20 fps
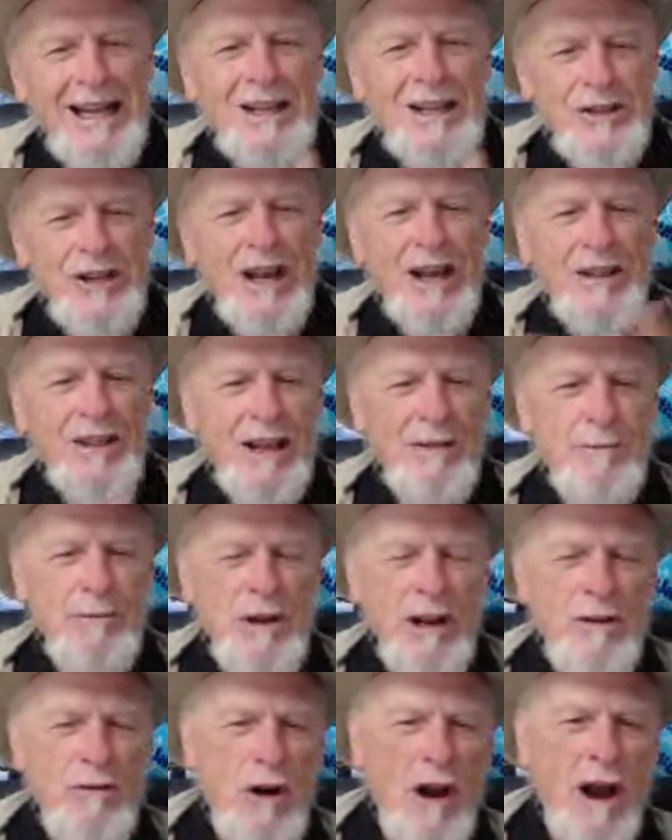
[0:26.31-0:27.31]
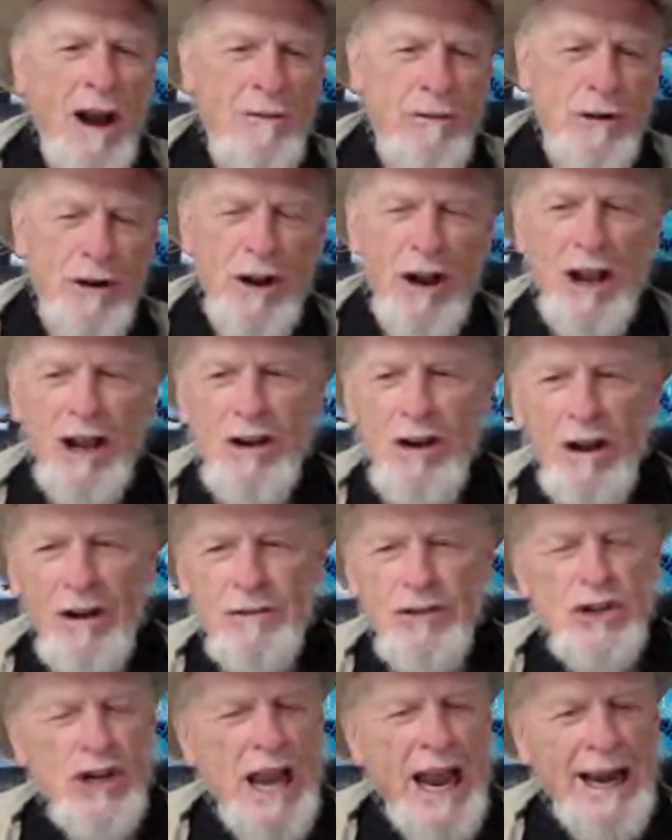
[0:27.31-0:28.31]
So the, the driver and I
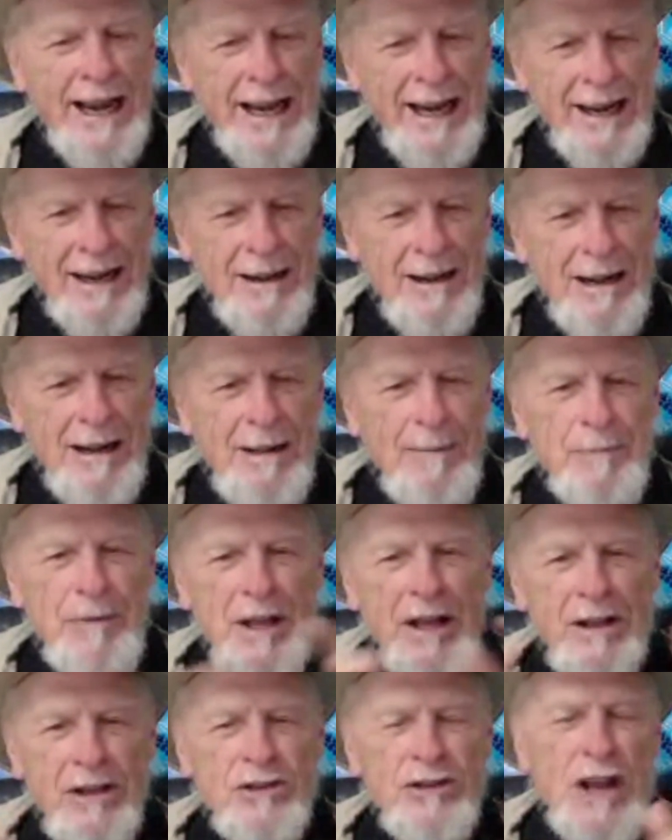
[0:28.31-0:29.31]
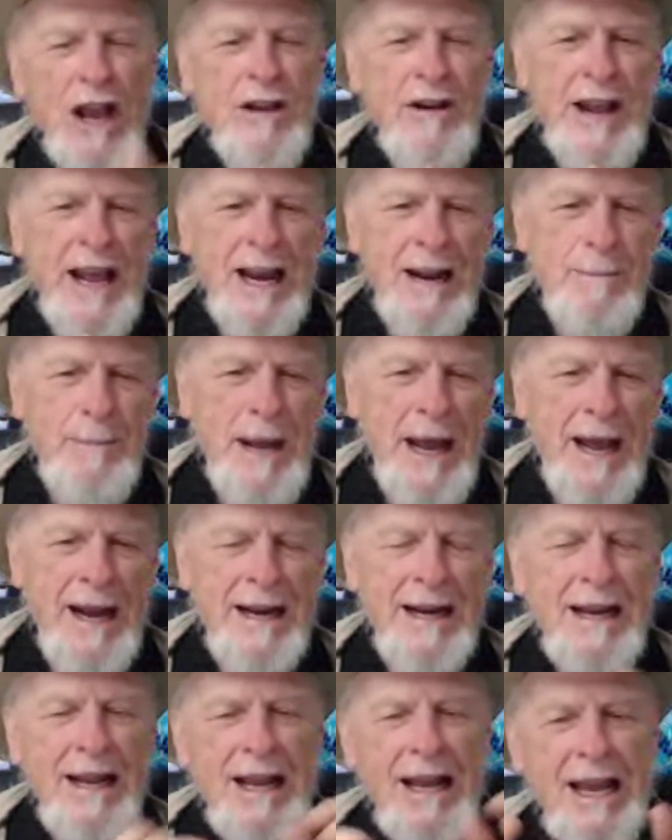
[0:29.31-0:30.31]
got chatting, and there's no doubt about
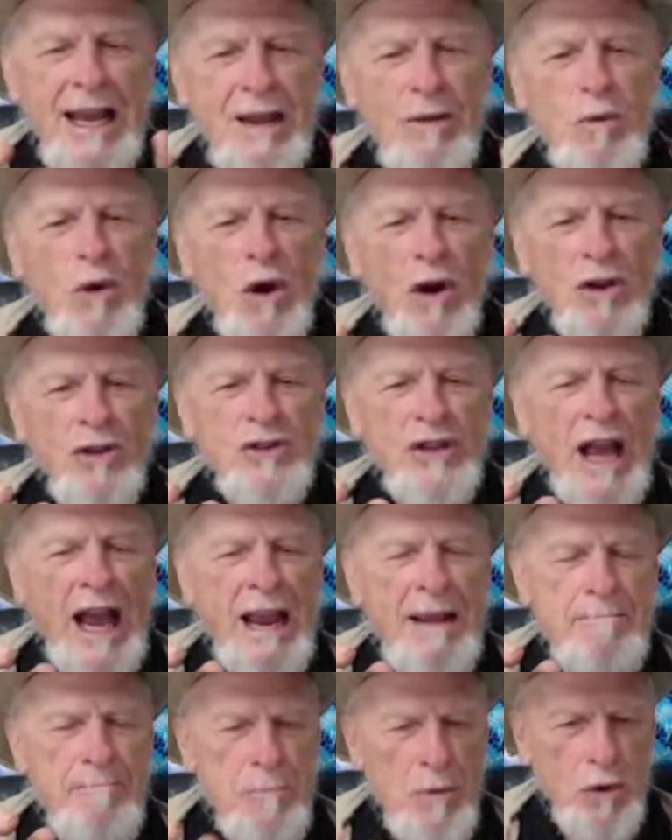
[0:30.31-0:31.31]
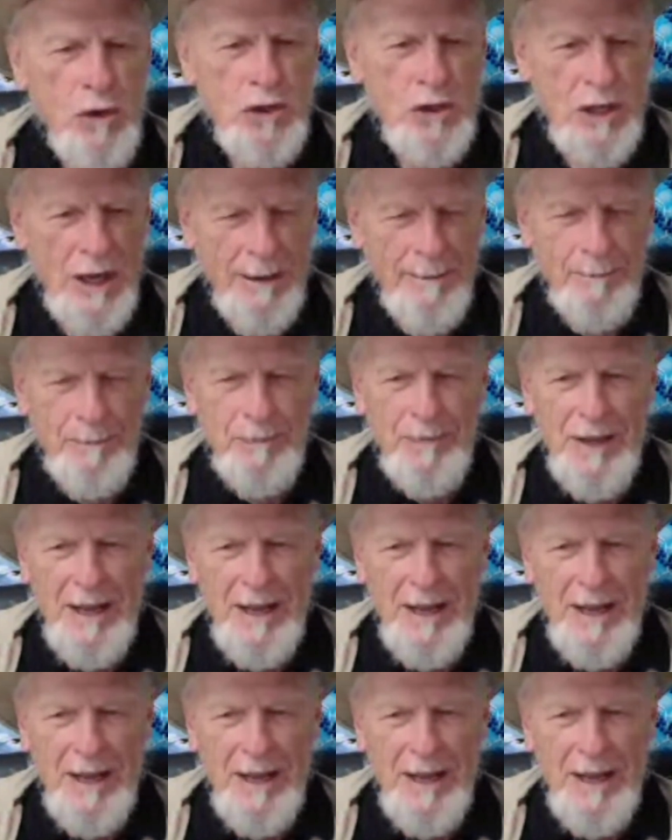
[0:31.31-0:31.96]
it he was a Muslim.